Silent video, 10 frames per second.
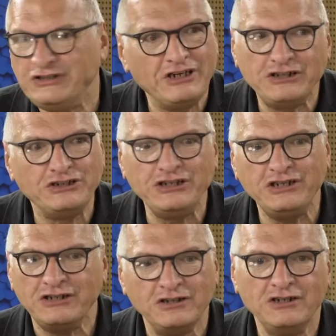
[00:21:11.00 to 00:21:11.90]

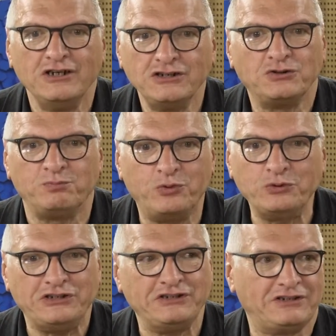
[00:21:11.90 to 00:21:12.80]
agree to
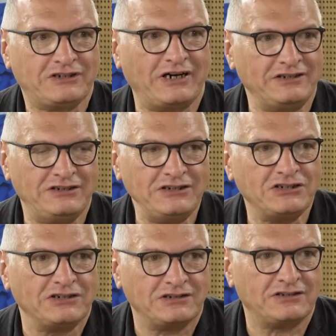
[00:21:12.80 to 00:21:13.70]
Putin's
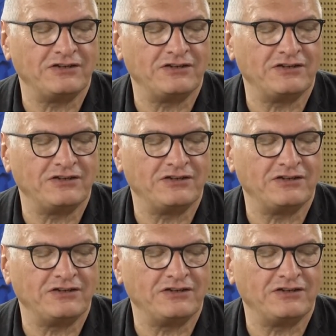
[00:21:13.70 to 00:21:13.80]
conditions...